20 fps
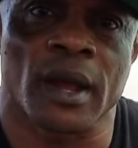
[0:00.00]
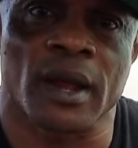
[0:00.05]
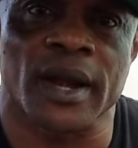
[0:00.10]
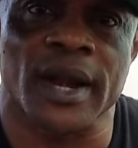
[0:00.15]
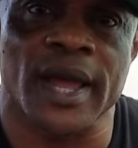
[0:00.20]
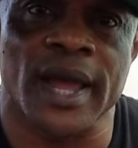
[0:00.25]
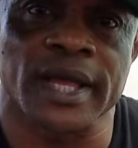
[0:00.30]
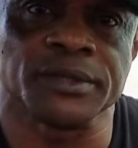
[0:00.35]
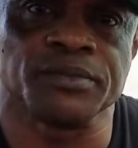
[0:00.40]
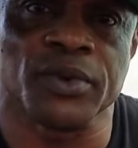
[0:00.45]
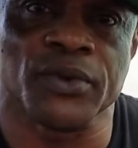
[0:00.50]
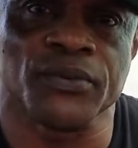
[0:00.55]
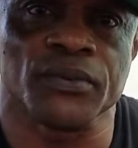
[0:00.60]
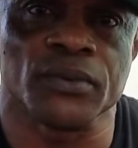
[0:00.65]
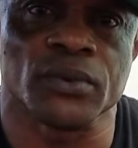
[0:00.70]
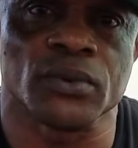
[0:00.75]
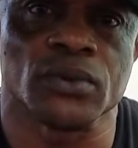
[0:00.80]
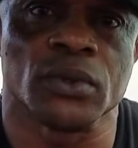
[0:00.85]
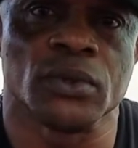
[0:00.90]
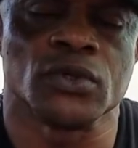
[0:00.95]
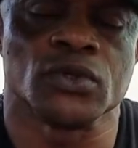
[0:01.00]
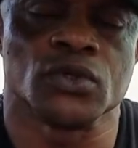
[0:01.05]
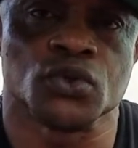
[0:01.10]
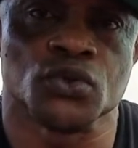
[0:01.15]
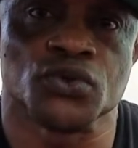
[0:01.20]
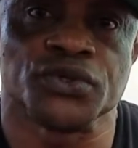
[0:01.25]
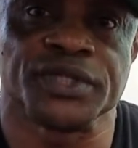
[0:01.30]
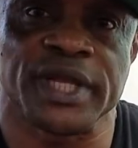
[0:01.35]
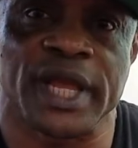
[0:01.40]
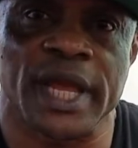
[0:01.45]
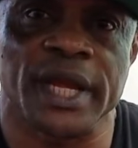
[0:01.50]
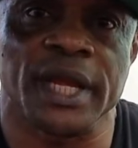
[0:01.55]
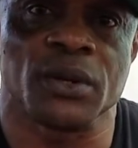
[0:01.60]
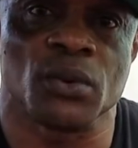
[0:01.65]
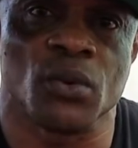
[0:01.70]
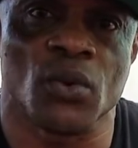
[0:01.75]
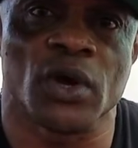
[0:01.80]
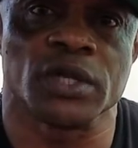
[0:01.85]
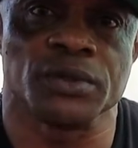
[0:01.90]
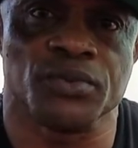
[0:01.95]
Class 202? 210 it
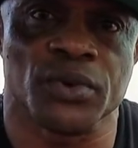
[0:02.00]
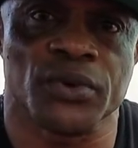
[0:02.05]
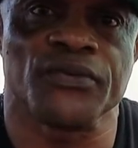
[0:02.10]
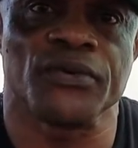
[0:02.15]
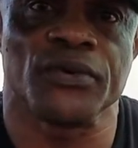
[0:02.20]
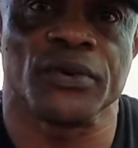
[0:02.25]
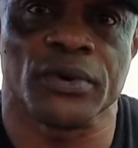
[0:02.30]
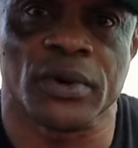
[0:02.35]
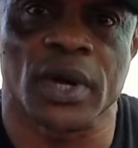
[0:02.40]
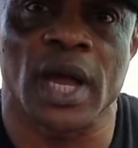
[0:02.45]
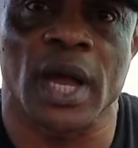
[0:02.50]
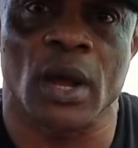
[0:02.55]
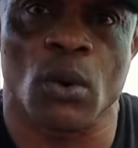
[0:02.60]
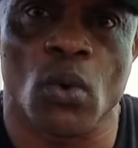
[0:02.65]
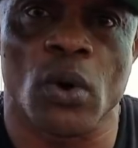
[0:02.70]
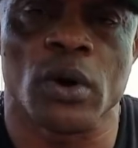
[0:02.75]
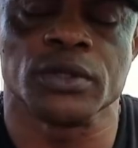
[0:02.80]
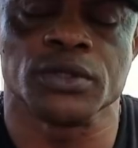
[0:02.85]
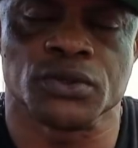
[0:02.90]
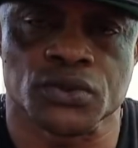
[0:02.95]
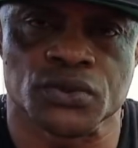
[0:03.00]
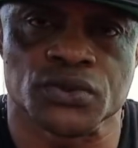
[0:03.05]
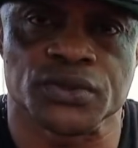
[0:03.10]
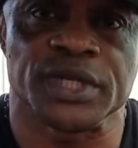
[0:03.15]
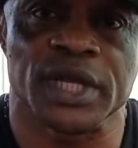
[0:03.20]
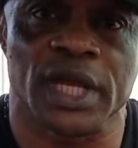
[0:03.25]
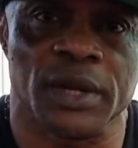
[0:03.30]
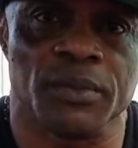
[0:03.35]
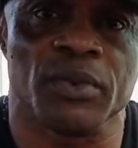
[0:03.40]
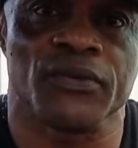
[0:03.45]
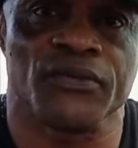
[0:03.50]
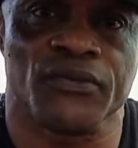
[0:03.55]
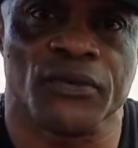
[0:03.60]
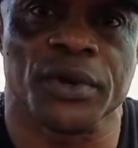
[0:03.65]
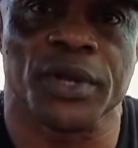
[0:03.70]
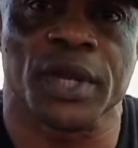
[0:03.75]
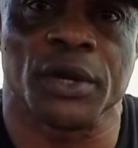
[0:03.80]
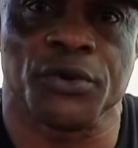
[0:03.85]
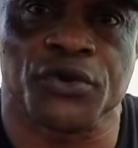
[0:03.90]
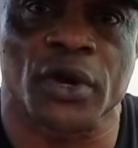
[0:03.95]
was before. Was it 210? I won 210, okay, before
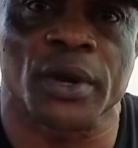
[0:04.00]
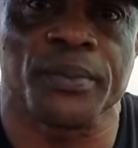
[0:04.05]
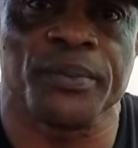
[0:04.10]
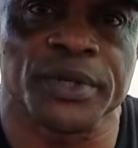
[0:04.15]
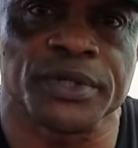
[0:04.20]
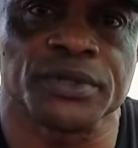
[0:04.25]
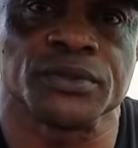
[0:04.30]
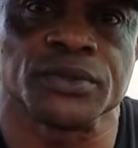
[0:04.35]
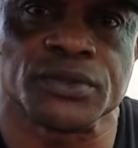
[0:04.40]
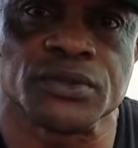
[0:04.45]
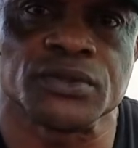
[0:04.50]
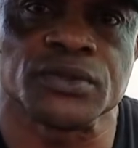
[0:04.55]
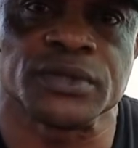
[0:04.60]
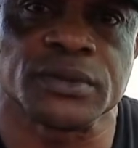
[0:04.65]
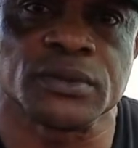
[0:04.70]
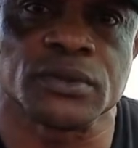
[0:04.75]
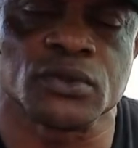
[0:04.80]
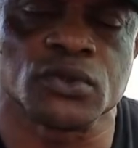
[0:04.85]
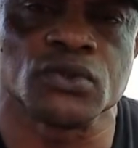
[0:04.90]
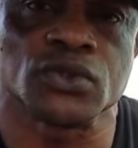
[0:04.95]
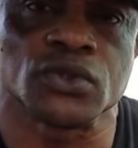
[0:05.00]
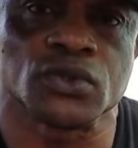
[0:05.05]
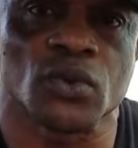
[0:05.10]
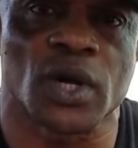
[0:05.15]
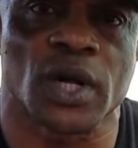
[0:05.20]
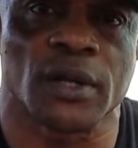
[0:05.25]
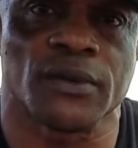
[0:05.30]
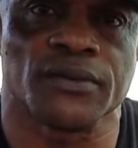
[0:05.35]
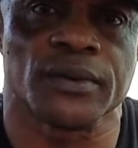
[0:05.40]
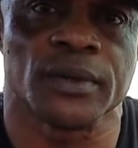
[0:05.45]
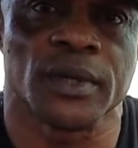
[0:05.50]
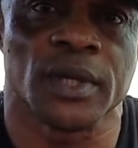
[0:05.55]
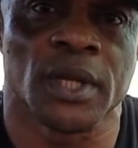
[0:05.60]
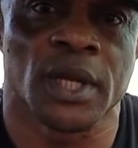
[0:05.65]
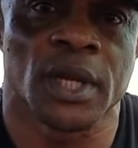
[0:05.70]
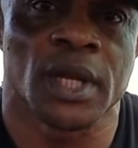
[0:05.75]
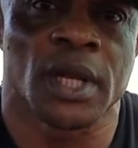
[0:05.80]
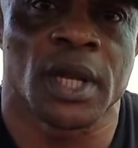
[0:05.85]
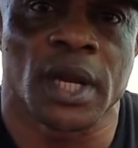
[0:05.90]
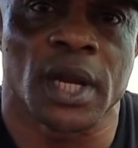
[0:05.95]
they dropped it to 212.
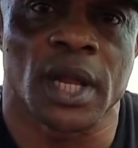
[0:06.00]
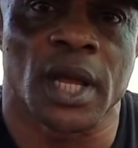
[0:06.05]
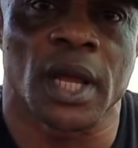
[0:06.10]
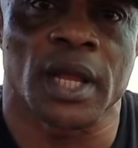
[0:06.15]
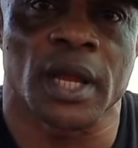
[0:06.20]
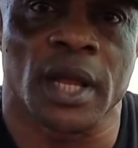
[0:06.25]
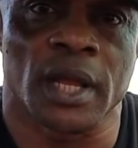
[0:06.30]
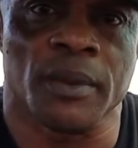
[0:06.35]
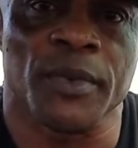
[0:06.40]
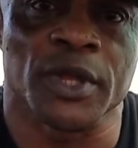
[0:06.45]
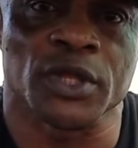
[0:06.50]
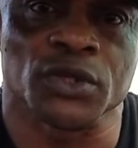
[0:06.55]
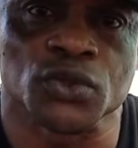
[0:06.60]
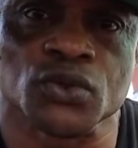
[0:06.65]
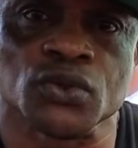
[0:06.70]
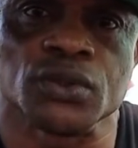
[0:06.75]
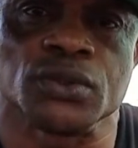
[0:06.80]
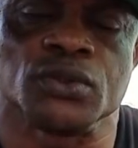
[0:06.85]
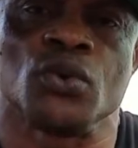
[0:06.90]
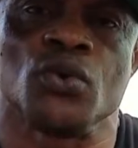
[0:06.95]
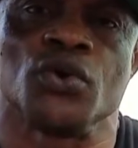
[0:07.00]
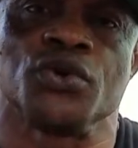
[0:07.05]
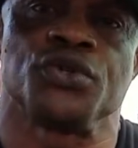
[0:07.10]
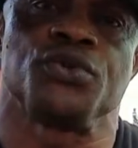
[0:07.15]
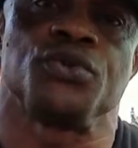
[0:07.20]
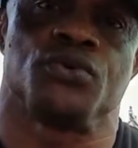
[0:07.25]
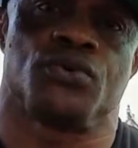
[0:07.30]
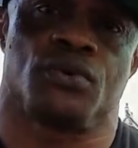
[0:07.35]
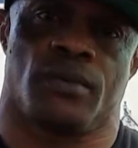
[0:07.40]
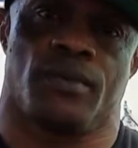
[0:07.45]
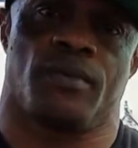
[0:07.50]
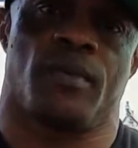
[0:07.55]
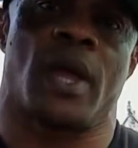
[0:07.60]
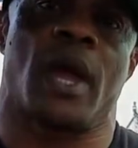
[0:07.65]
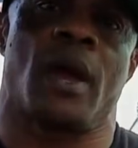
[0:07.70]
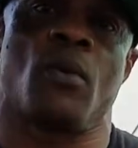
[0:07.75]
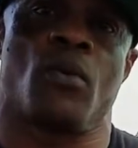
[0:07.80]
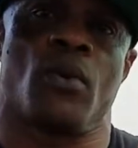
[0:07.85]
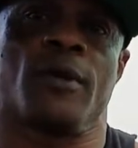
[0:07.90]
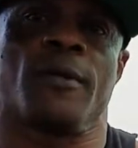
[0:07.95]
Okay. I mean 202.
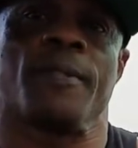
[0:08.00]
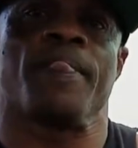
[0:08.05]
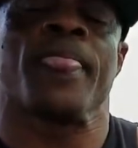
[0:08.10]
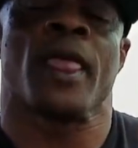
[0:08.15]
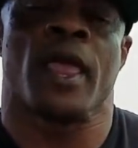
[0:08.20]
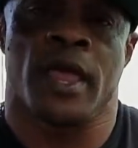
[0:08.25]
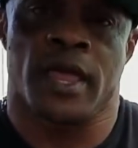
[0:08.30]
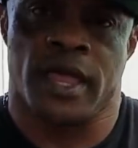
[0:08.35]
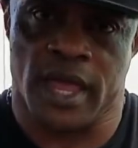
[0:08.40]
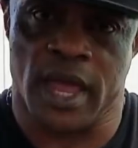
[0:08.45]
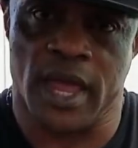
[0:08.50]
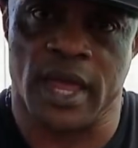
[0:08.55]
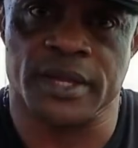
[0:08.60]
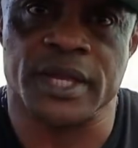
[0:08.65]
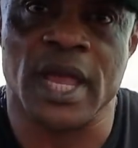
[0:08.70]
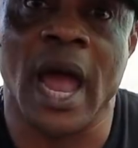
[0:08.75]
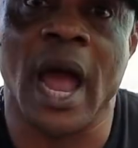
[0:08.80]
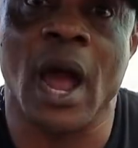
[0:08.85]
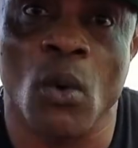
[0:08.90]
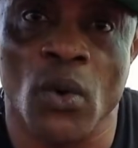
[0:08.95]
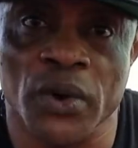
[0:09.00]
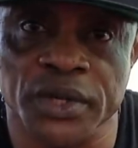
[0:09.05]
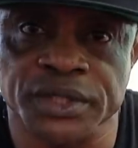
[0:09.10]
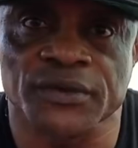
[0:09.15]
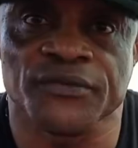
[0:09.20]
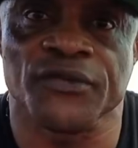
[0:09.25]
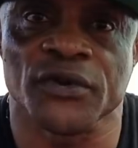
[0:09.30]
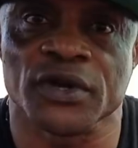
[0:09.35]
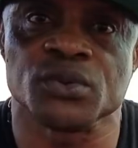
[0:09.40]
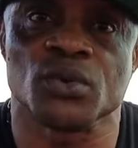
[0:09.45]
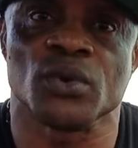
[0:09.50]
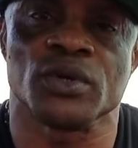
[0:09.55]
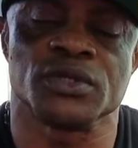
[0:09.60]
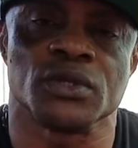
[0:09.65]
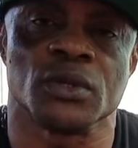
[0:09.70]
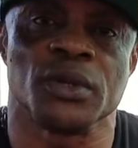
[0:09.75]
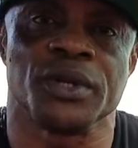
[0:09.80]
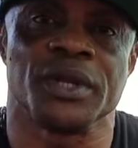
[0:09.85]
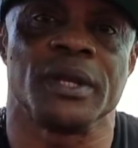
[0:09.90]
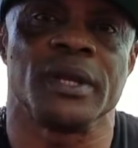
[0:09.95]
202, yeah. Yes, I was the first one.
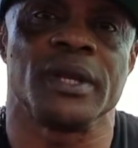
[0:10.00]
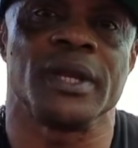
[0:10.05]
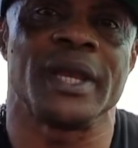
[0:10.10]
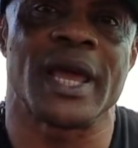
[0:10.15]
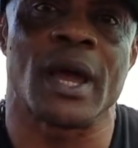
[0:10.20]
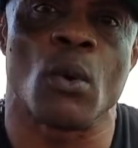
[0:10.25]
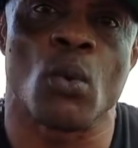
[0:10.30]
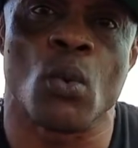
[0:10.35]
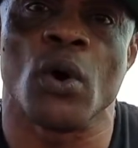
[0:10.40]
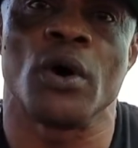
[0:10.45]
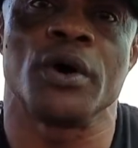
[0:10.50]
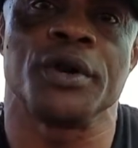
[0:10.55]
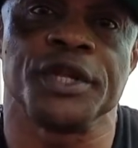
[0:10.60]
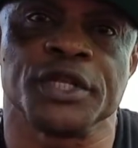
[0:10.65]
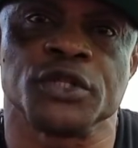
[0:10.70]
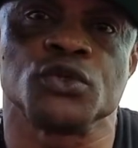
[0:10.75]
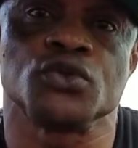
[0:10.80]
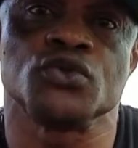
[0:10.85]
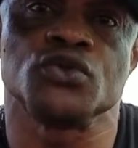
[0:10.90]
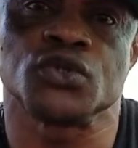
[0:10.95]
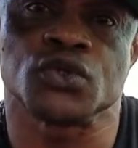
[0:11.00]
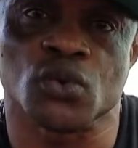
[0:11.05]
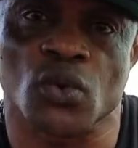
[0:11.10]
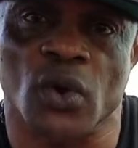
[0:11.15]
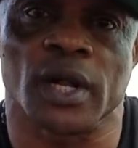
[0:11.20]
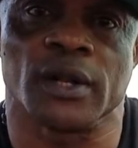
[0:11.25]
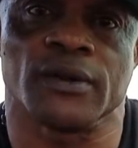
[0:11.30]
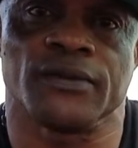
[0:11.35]
That's right. That won the 212.